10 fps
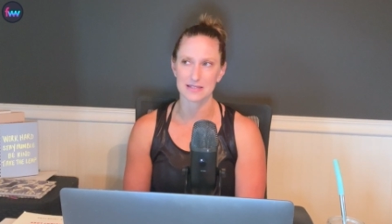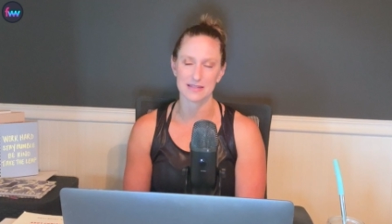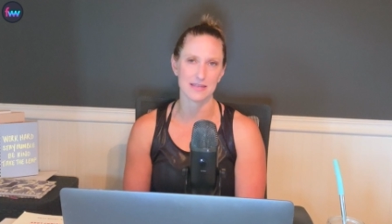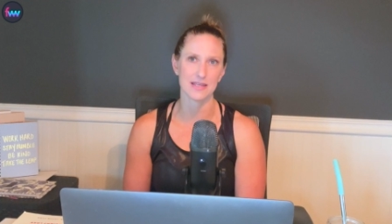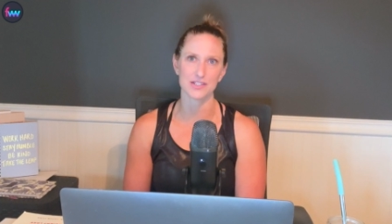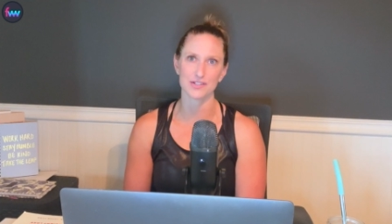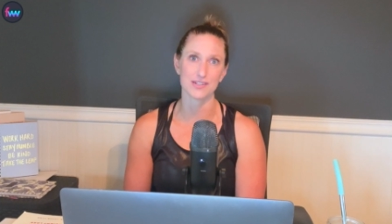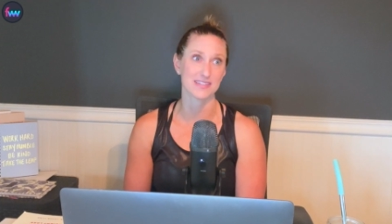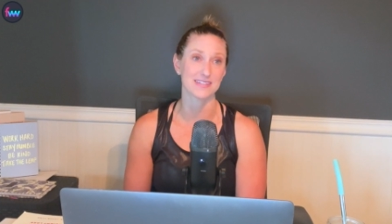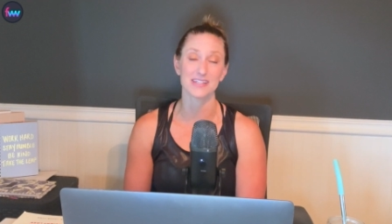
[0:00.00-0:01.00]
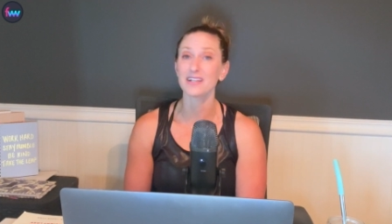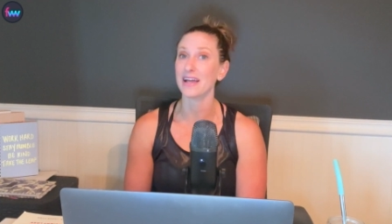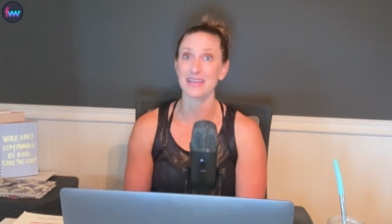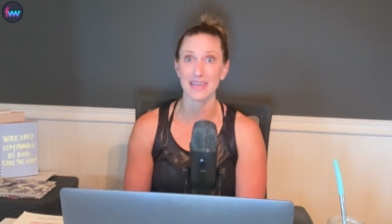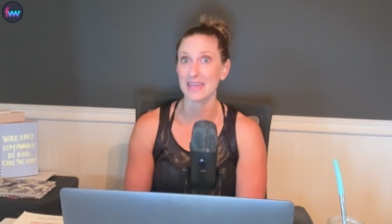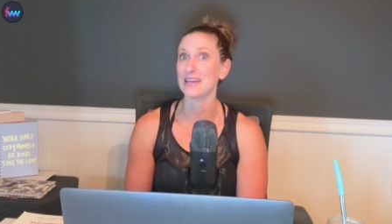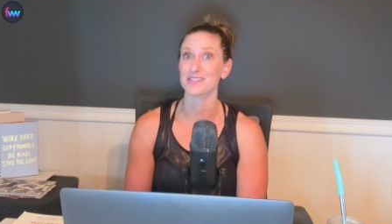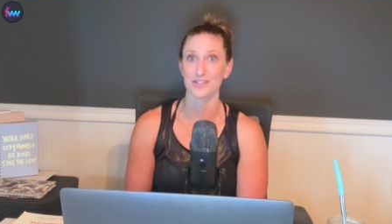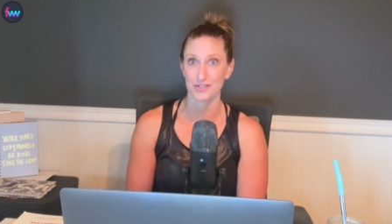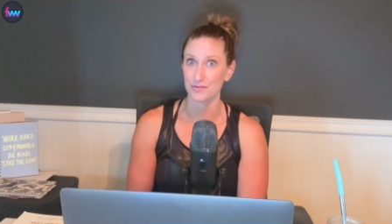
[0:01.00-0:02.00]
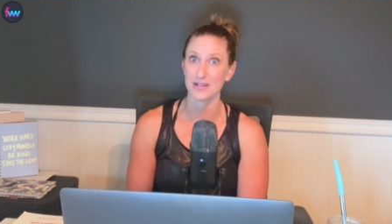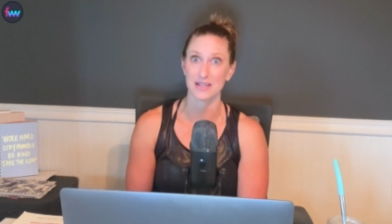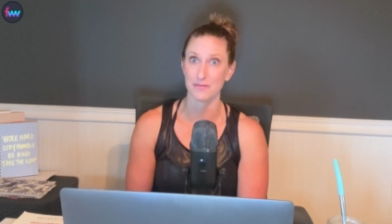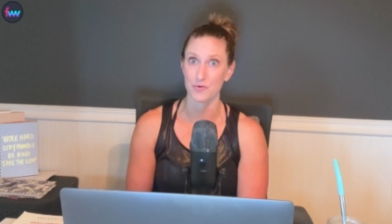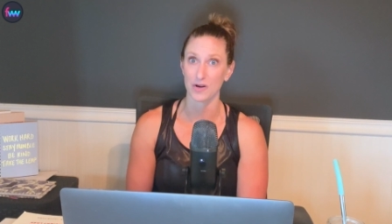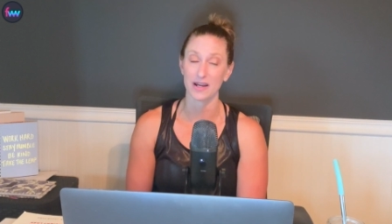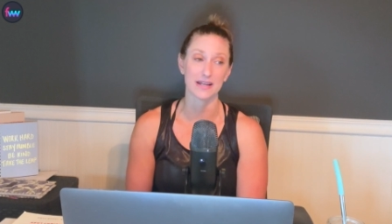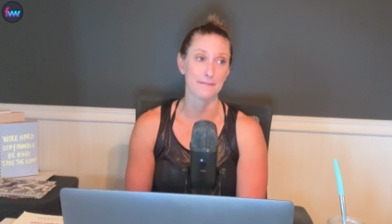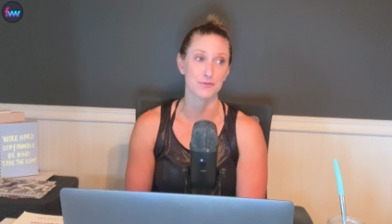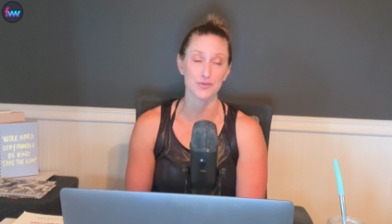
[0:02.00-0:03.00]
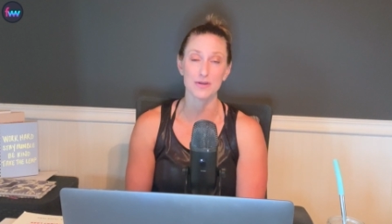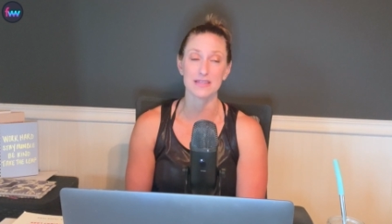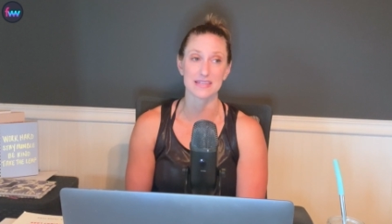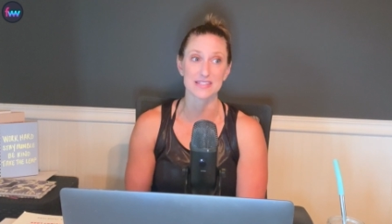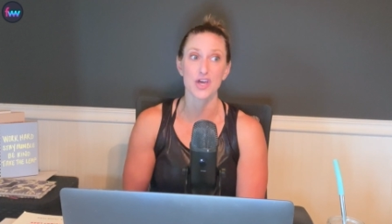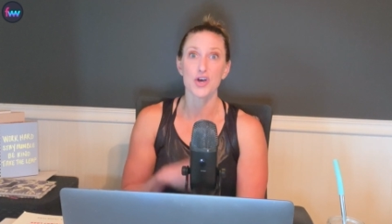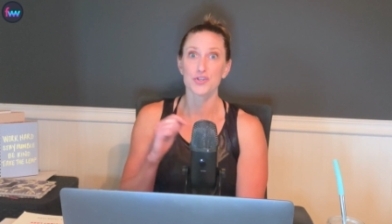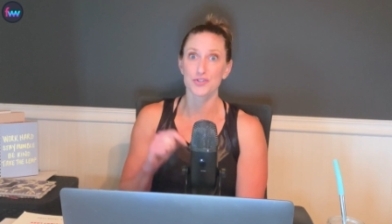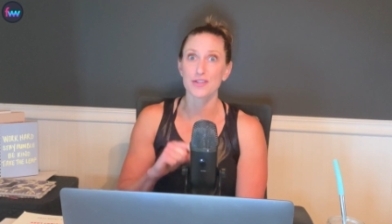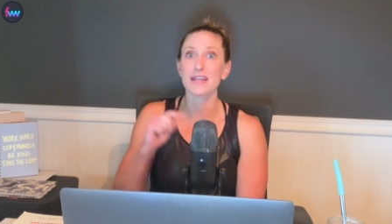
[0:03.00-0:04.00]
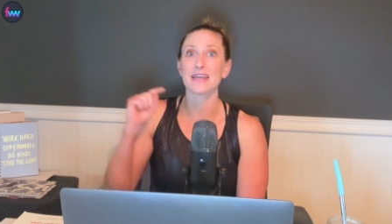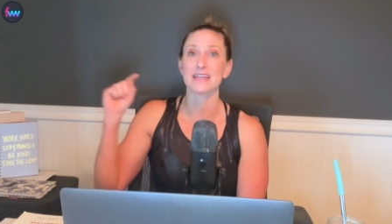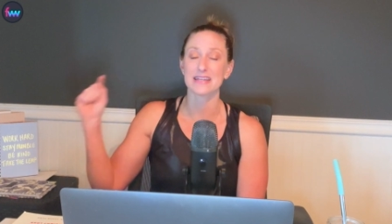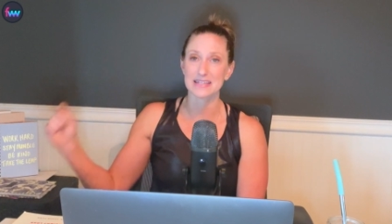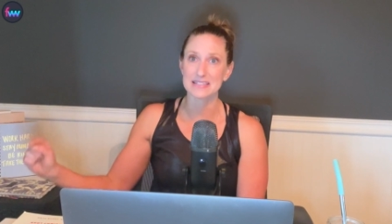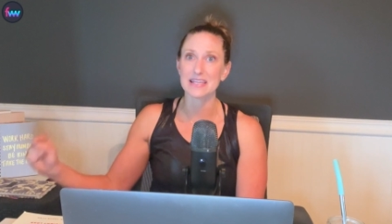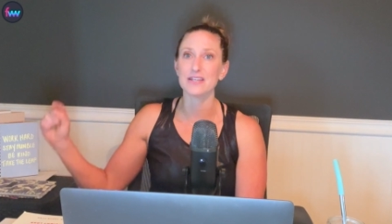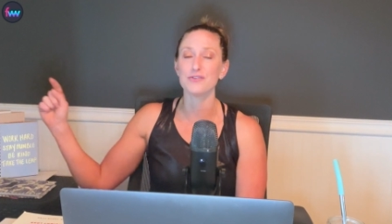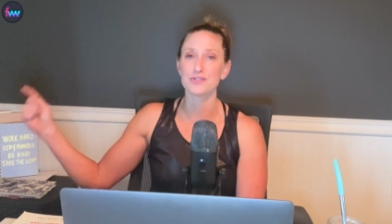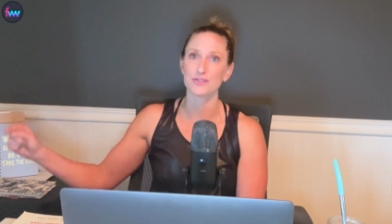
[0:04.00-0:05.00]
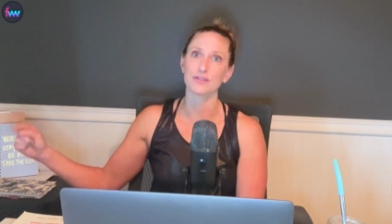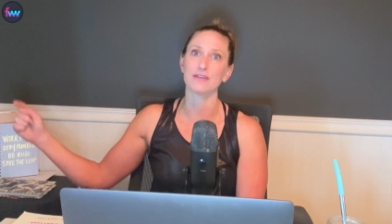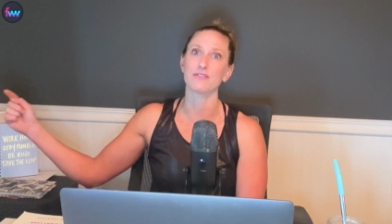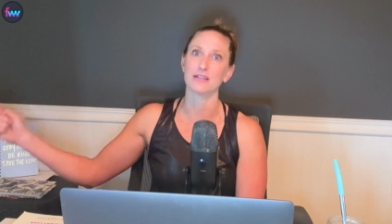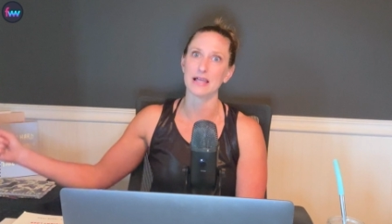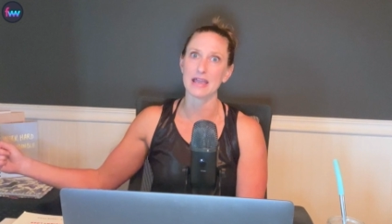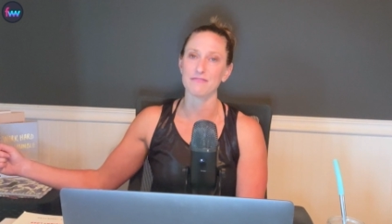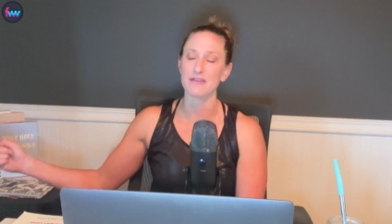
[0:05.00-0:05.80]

And the answer is until I can't do it anymore. And I'm doing this so that I can continue to live a life